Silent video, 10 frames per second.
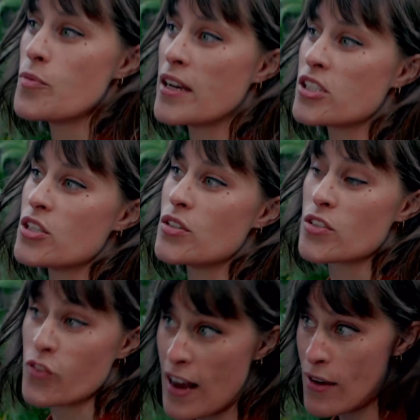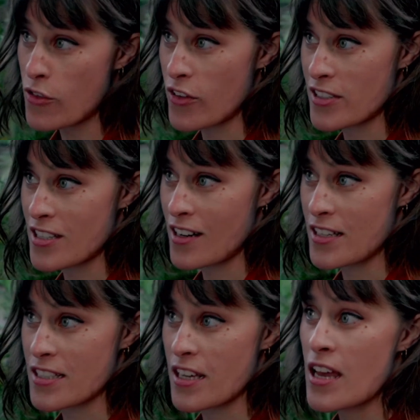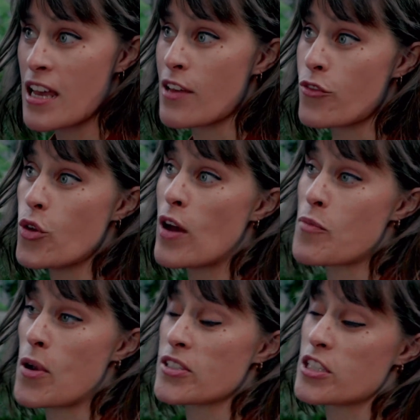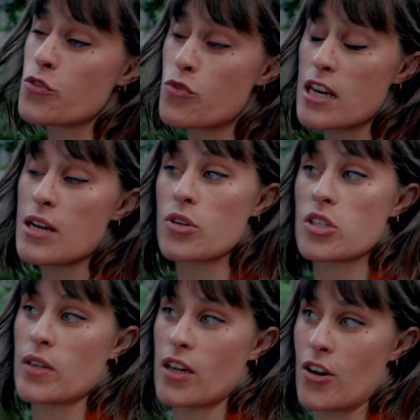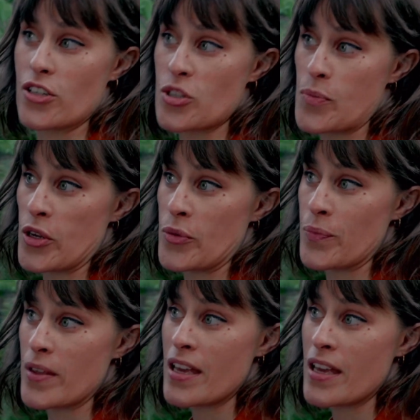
you might choose a flower fertiliser if you have plants that you really want to encourage to bloom.